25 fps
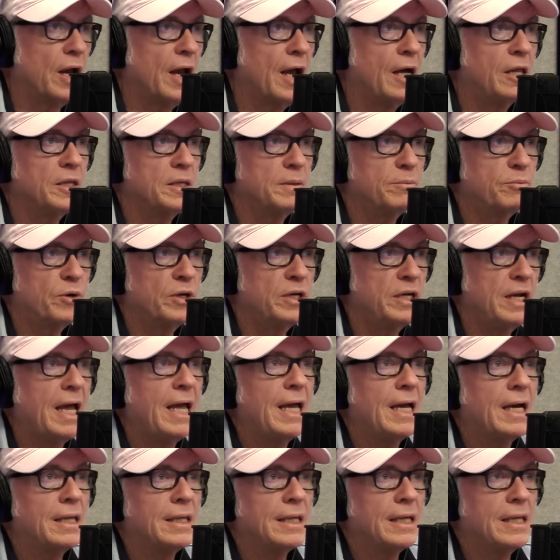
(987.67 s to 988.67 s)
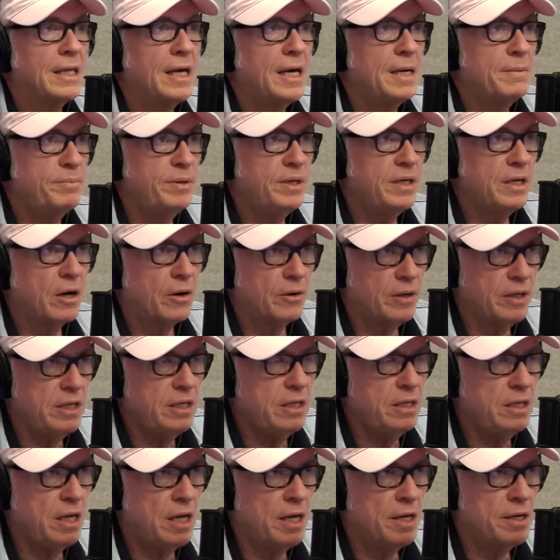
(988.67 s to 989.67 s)
Allie Breen,
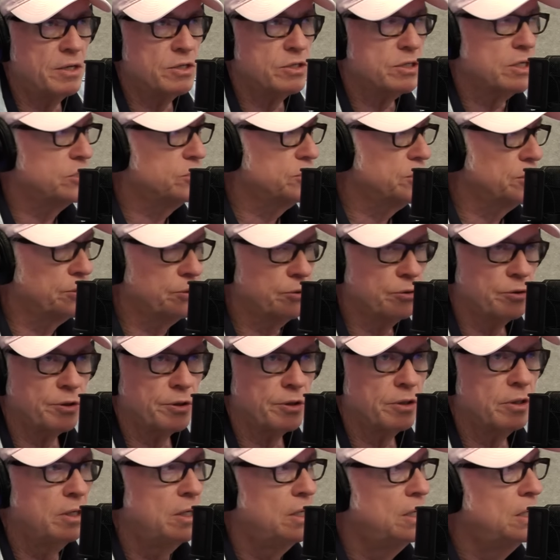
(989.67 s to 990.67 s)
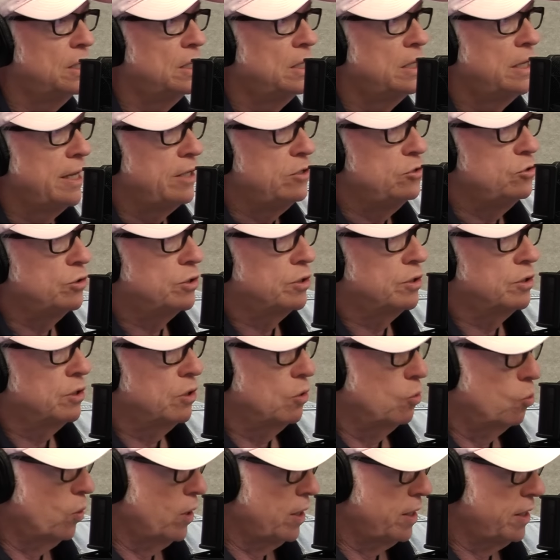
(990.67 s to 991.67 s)
A-L-L-I-B-R-E-E-N, as I said earlier, and you
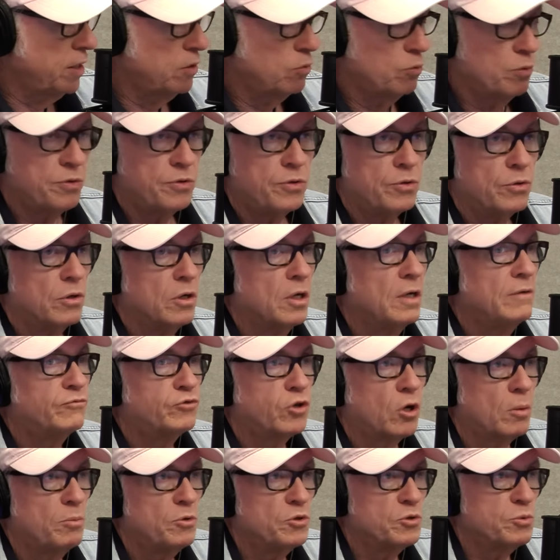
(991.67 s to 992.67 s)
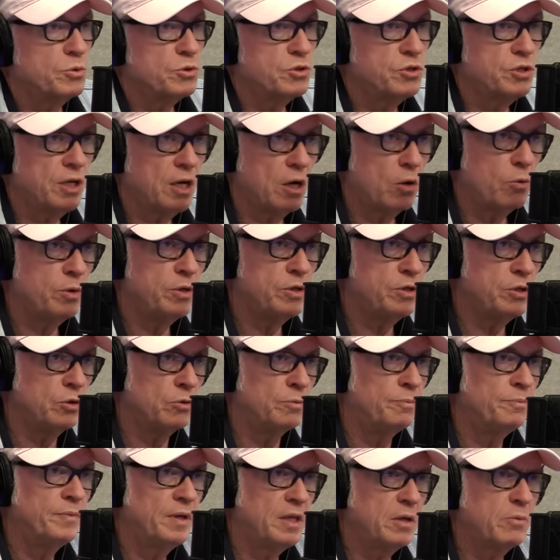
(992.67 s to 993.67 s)
can weigh in with your love troubles. We'll see how we
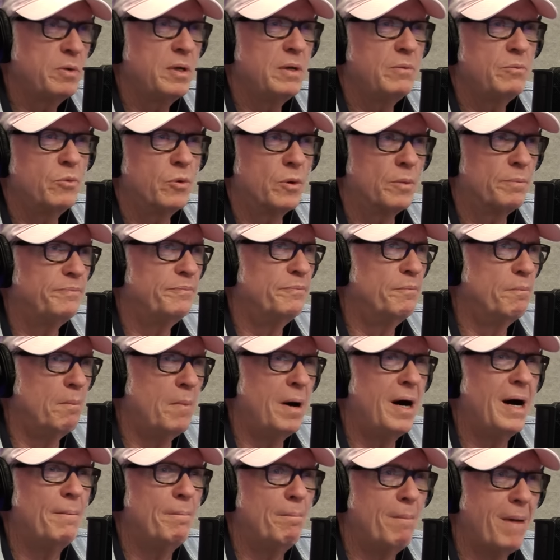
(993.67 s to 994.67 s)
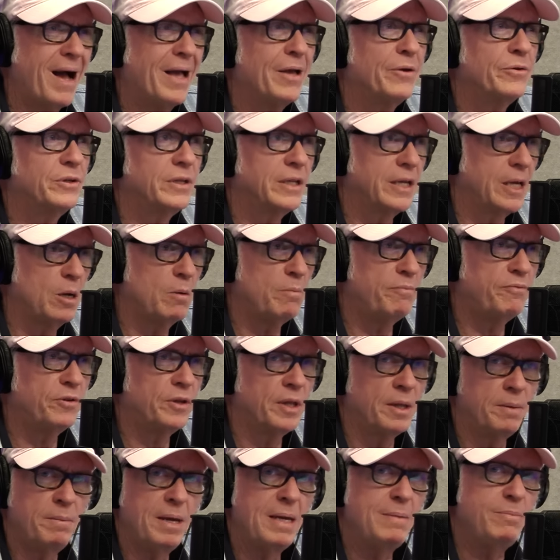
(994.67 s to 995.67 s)
do. I think we were mildly
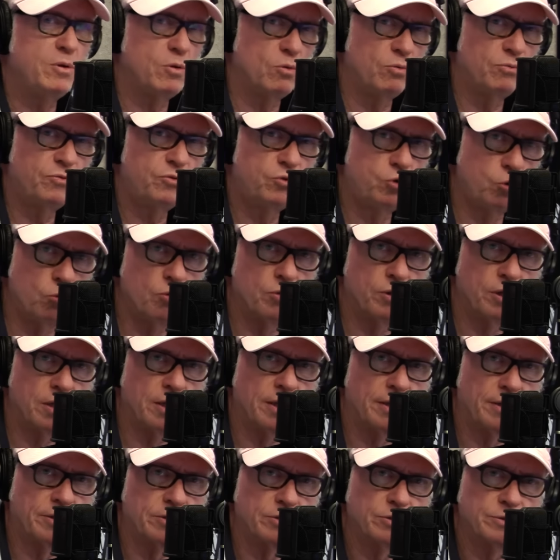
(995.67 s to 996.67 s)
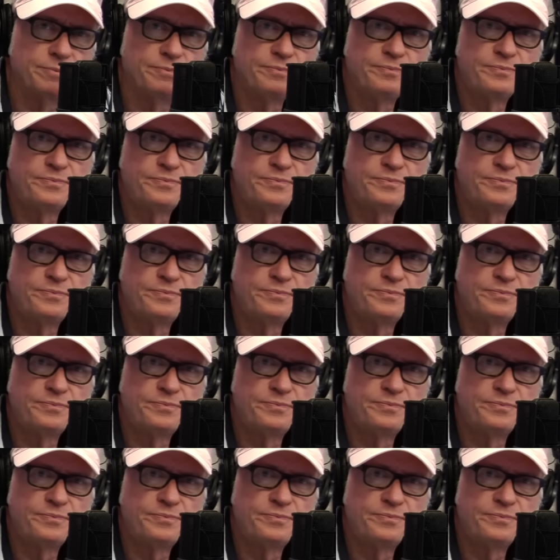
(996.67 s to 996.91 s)
helpful on maybe two of the letters.